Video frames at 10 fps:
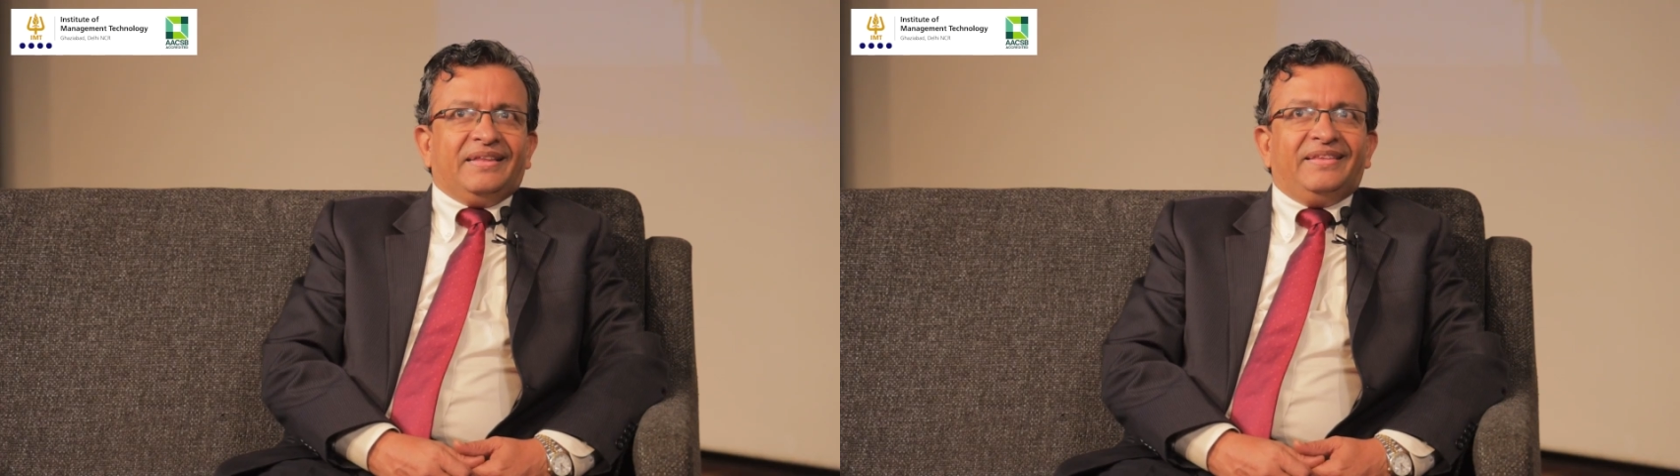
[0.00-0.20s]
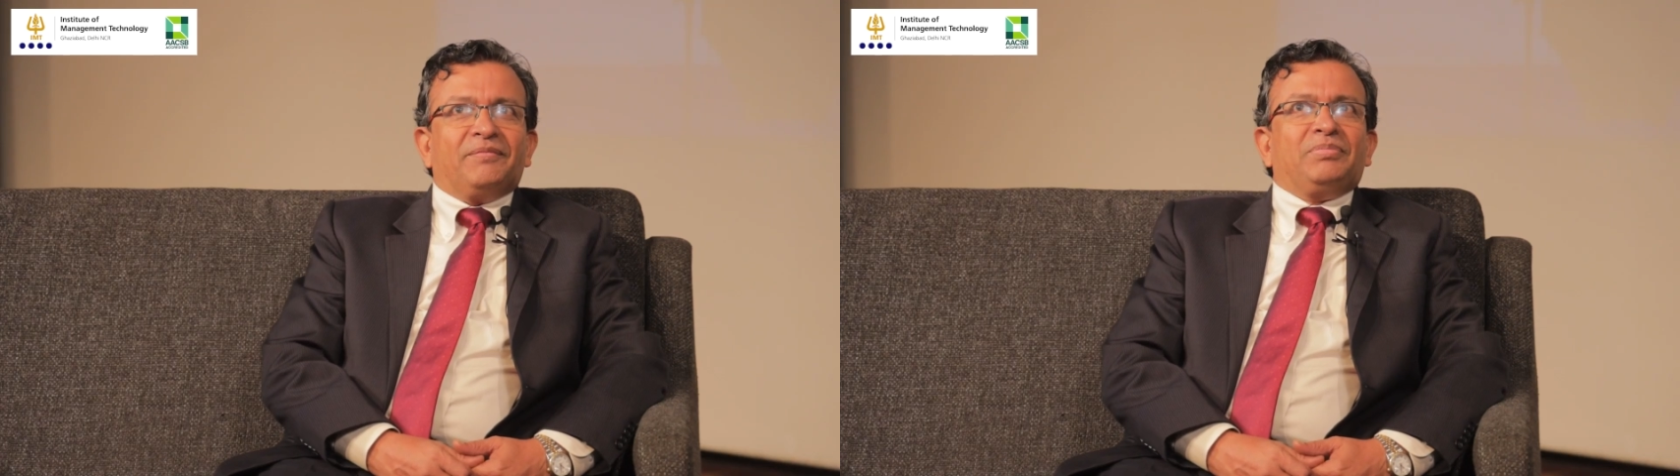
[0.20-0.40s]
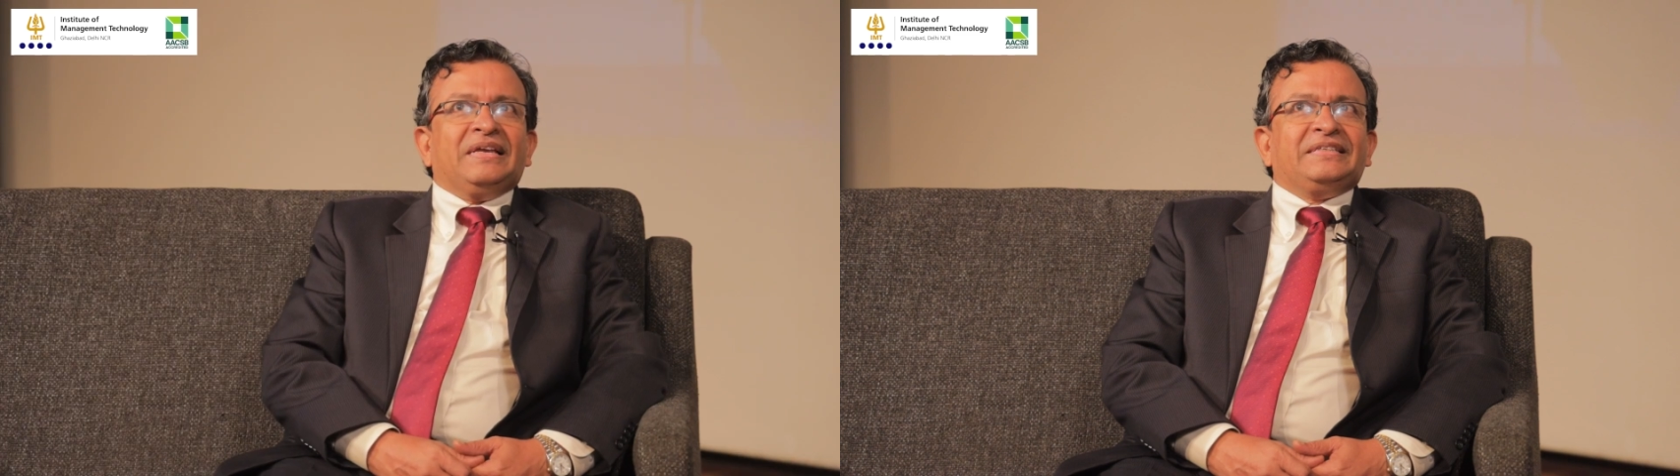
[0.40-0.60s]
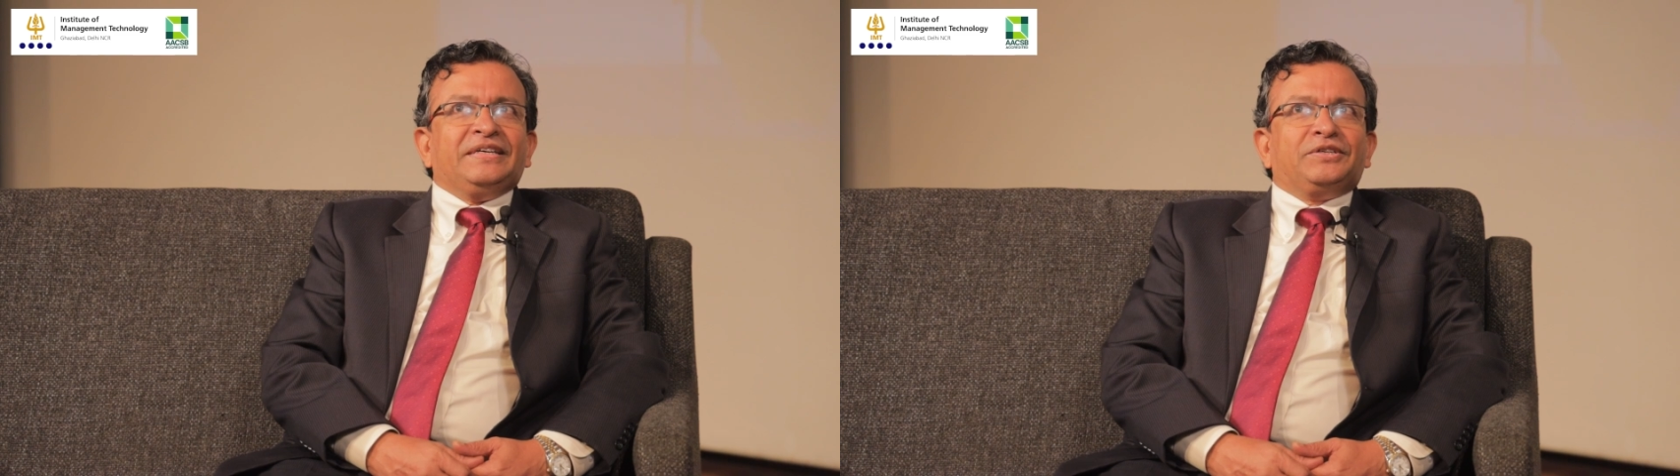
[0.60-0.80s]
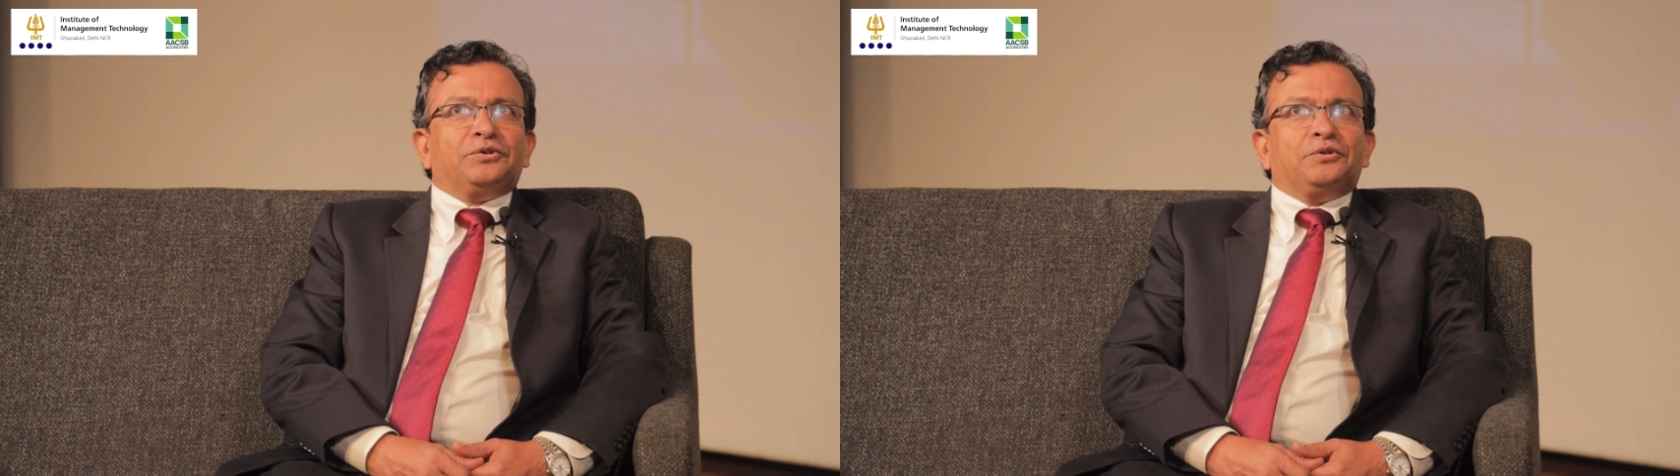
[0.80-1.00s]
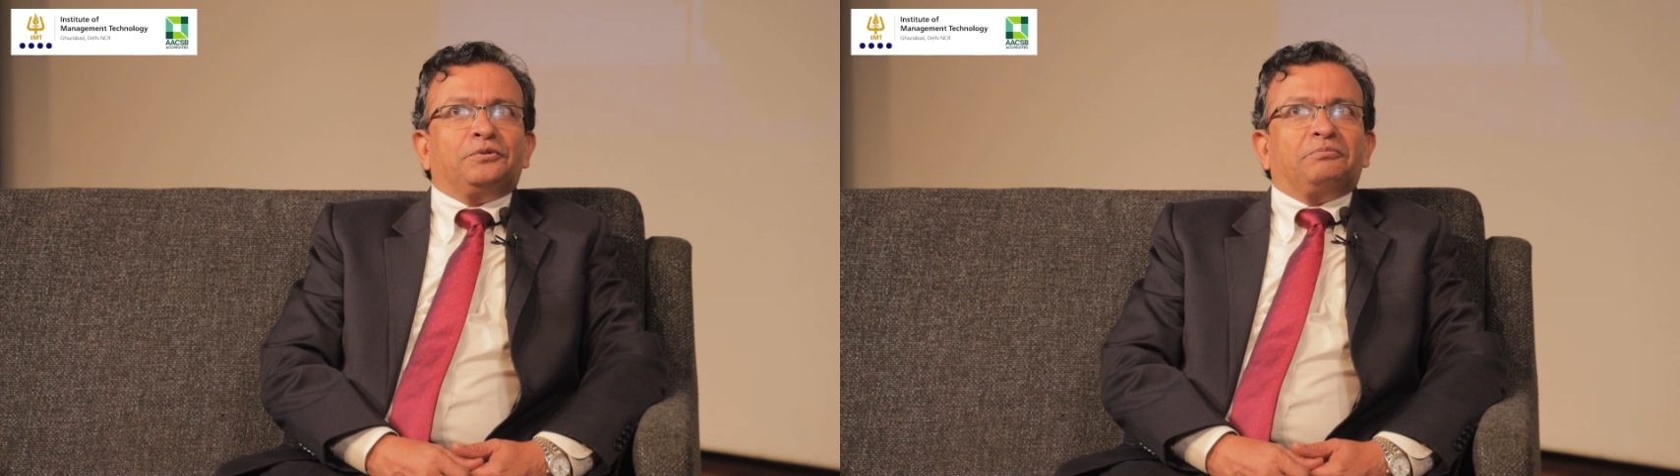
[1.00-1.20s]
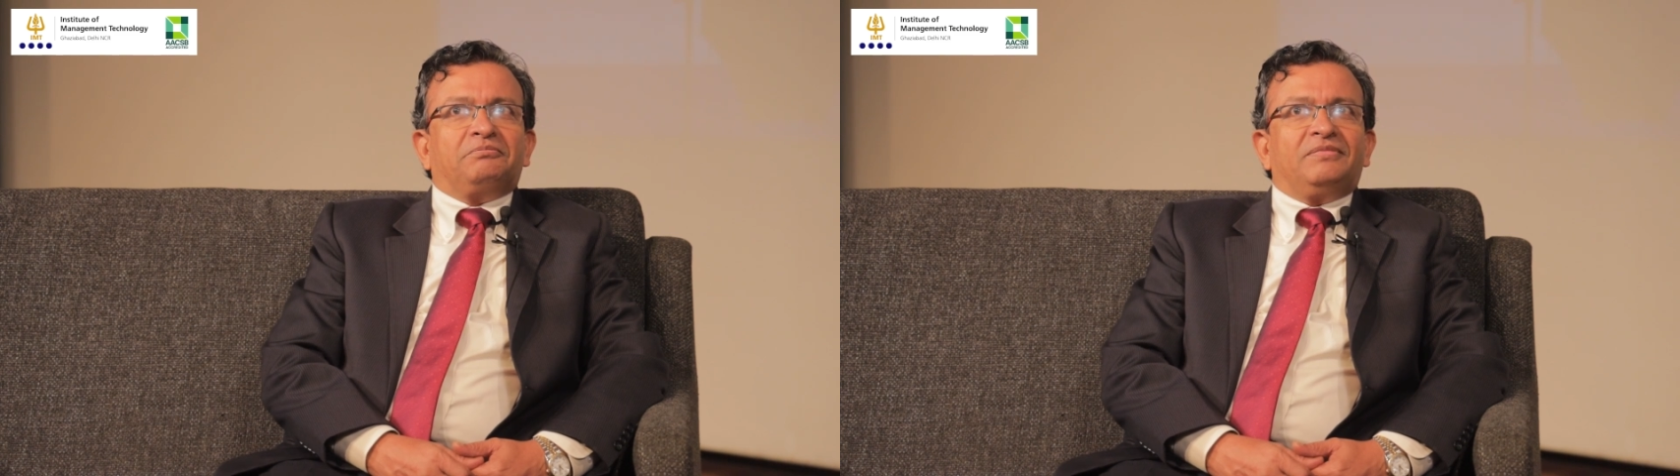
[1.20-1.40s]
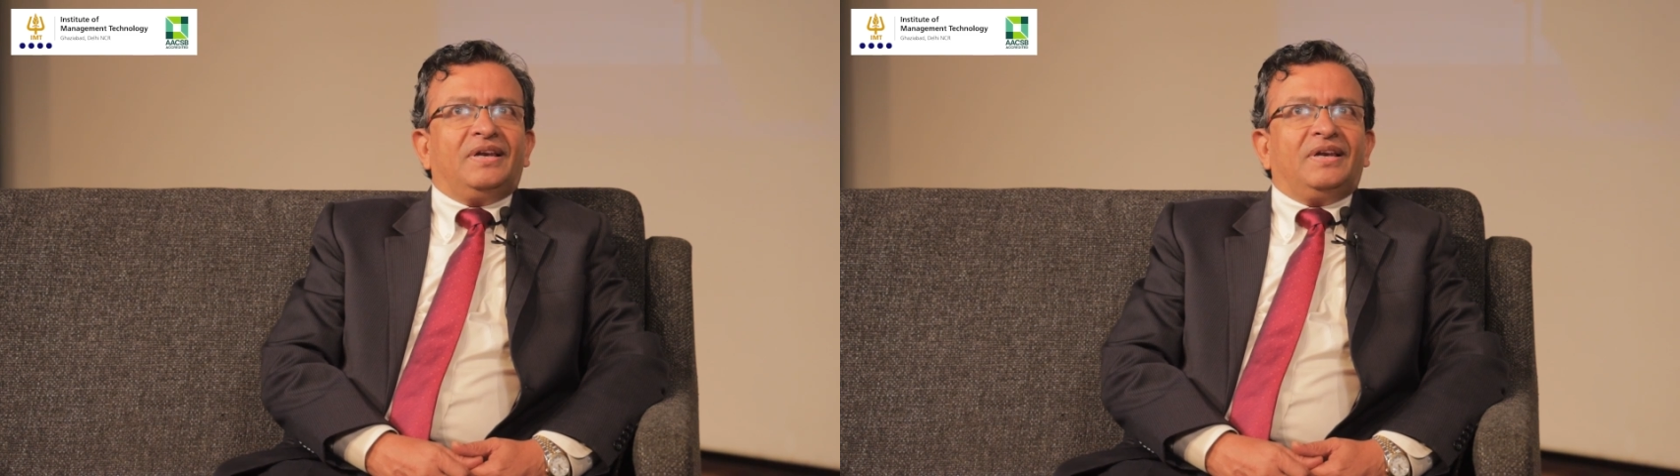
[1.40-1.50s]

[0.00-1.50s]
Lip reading: The ability to